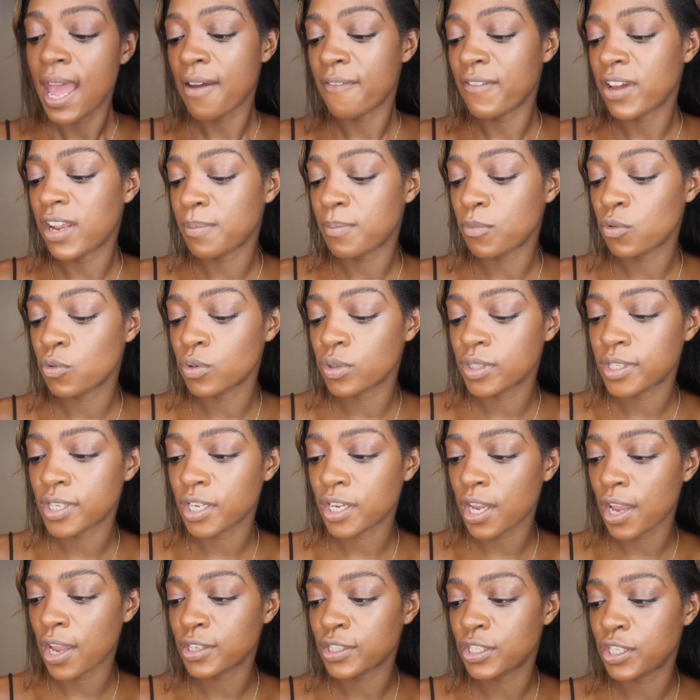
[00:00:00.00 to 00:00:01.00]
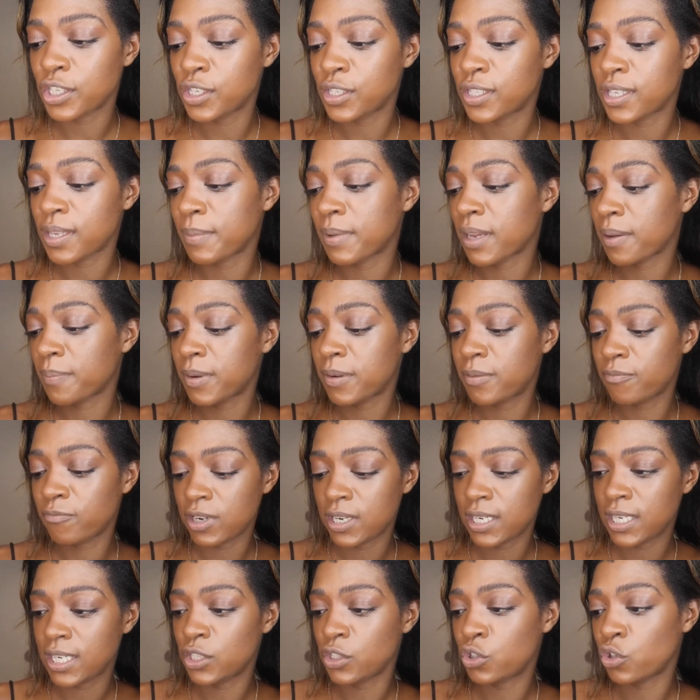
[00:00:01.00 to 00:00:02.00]
And then I'm also going to use something I've been
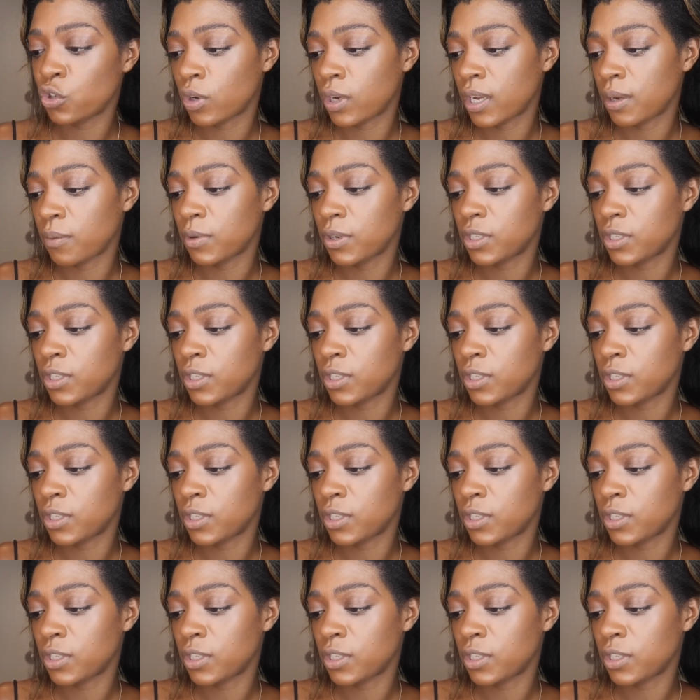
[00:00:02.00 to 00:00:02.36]
really enjoying,